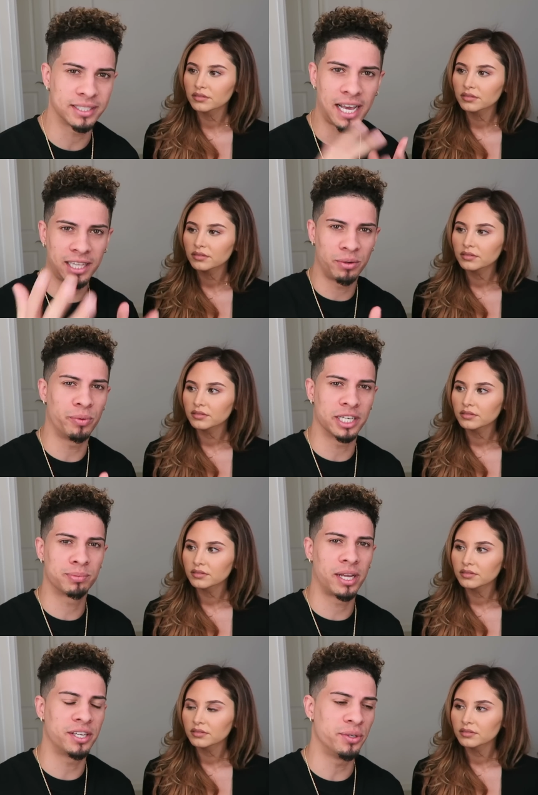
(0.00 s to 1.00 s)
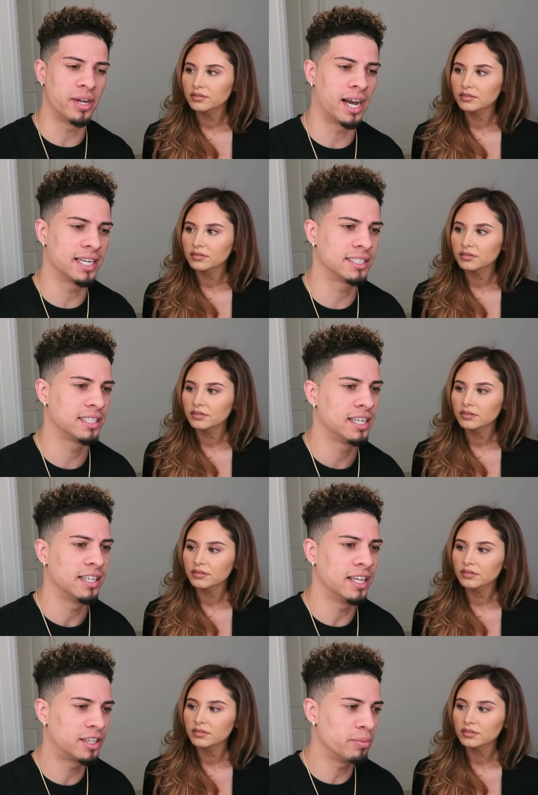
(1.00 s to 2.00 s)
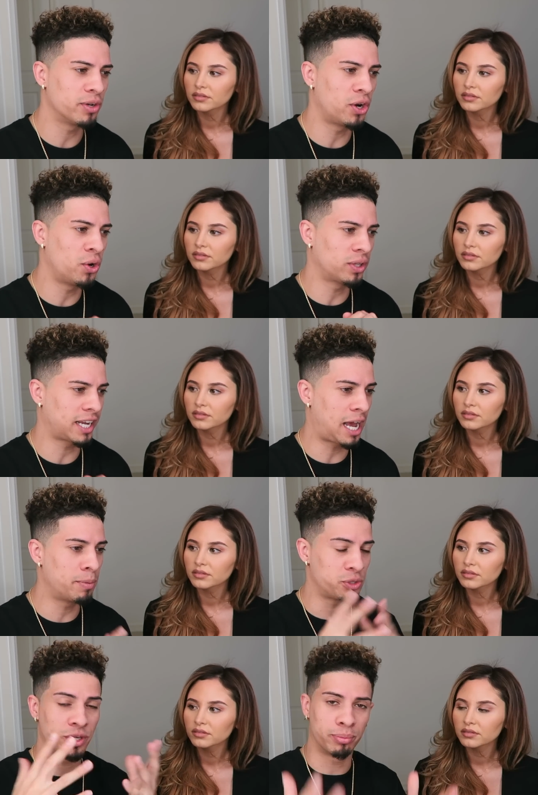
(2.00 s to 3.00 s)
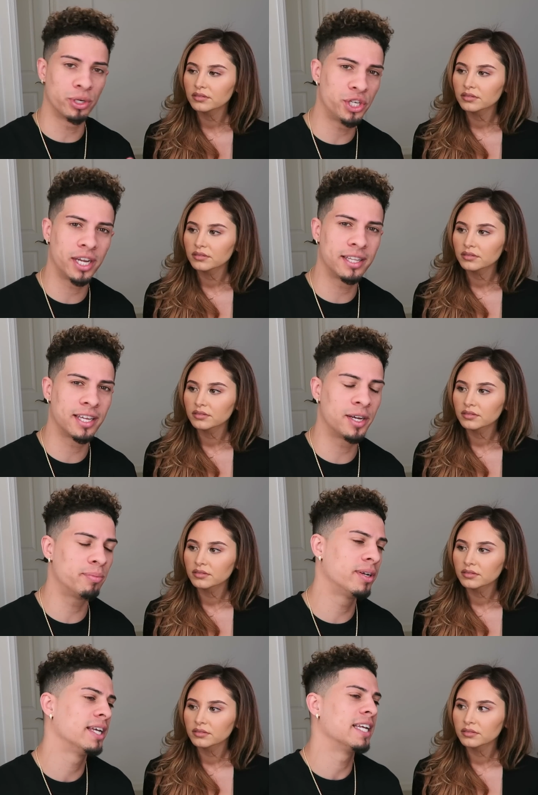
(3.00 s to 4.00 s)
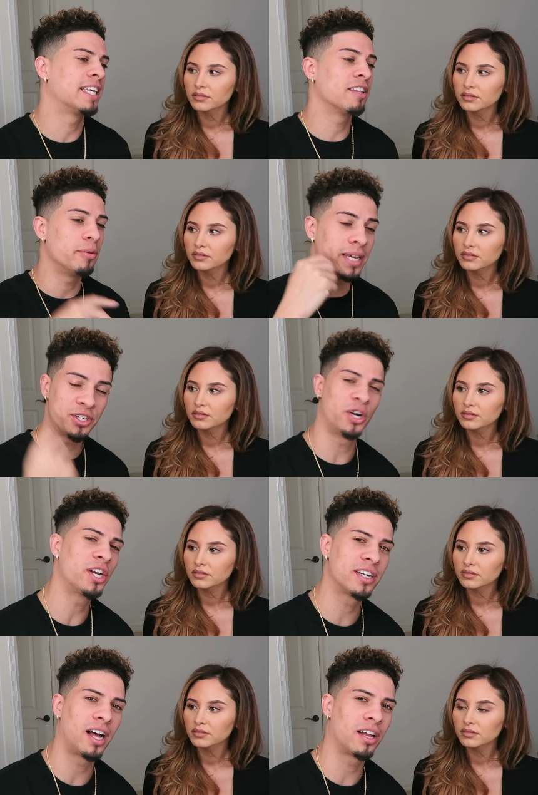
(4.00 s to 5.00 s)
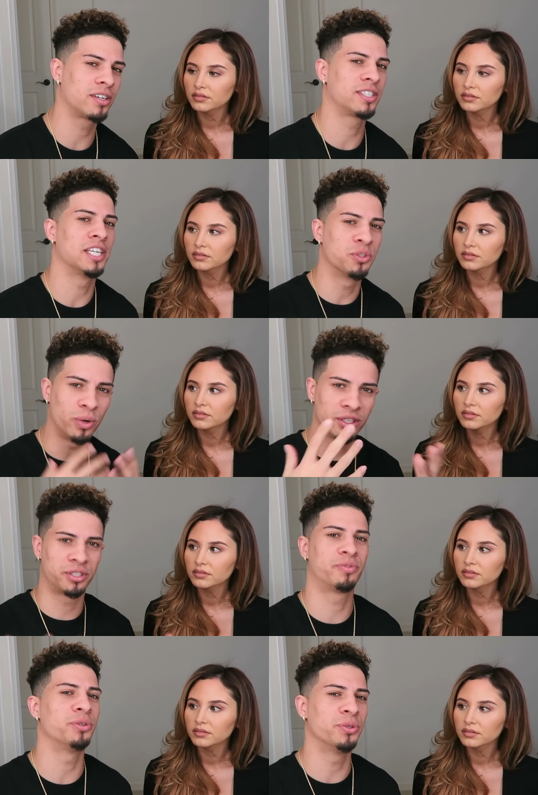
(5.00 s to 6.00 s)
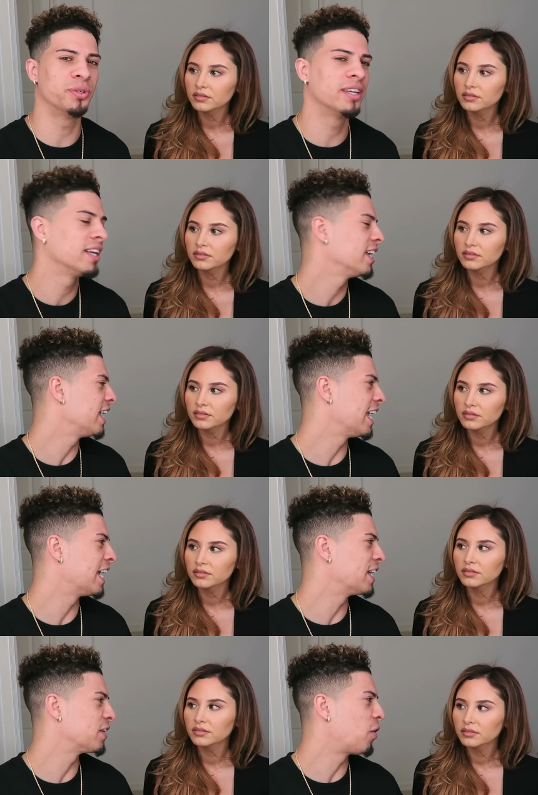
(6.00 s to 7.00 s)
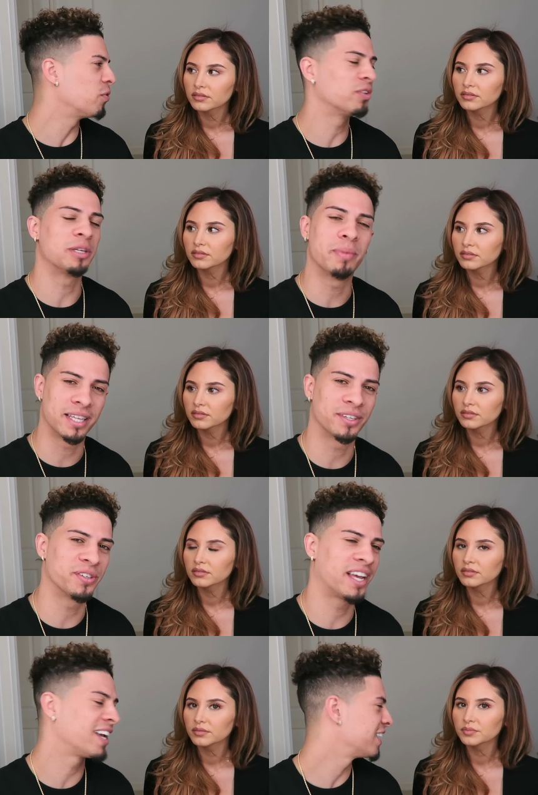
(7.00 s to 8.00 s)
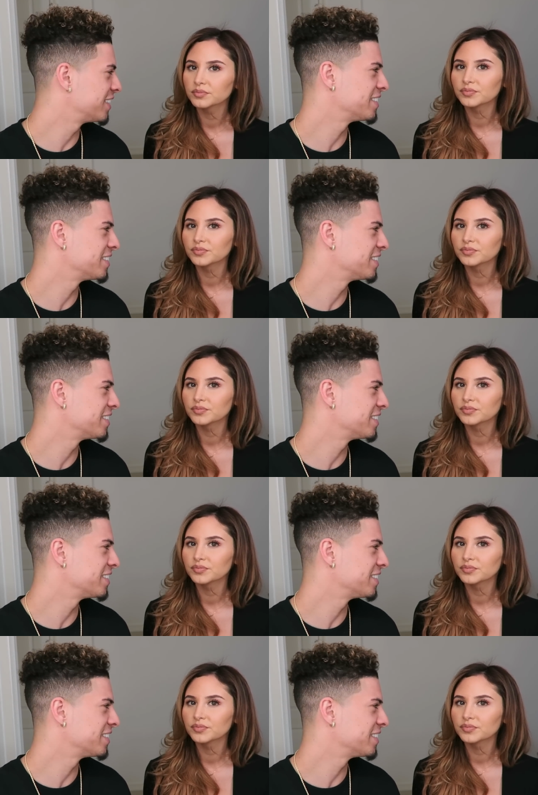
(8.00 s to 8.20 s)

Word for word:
Speaker 1: exactly what we explained to you guys. Let them know like how much we appreciate them. Give them each $100 as well as food, and hopefully make their day.